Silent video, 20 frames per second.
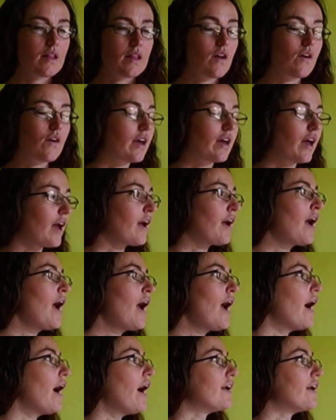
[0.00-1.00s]
okay,
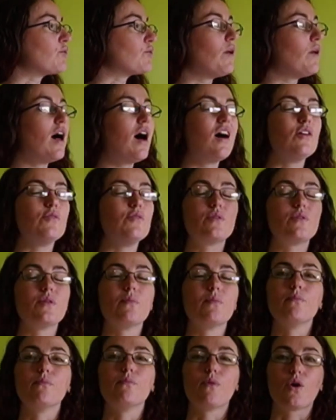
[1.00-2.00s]
and it will help the
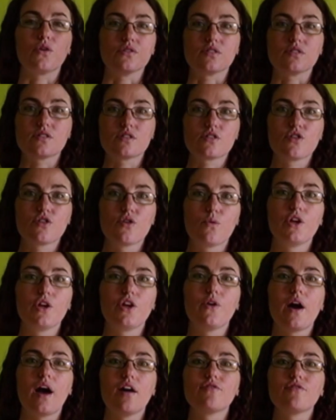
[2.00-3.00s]
most when you
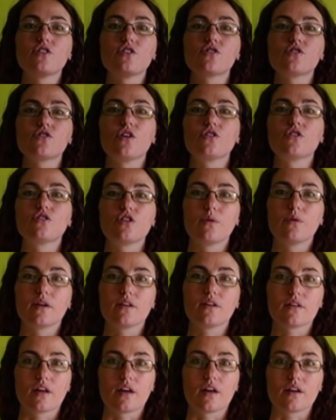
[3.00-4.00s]
have to start doing
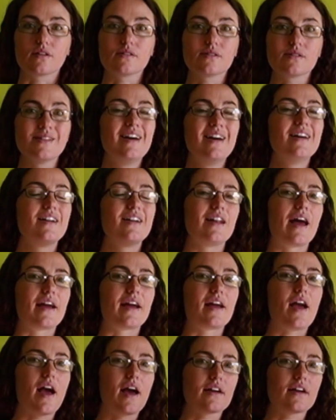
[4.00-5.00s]
things like
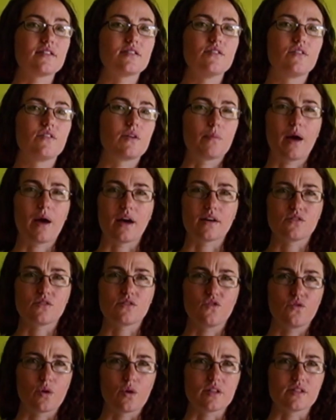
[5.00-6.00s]
active and passive
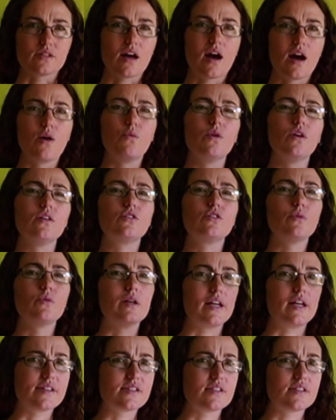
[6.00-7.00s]
voice. I will do a
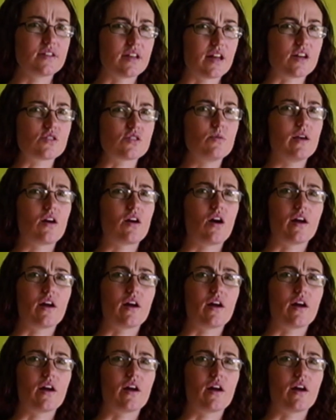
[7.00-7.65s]
lesson next week on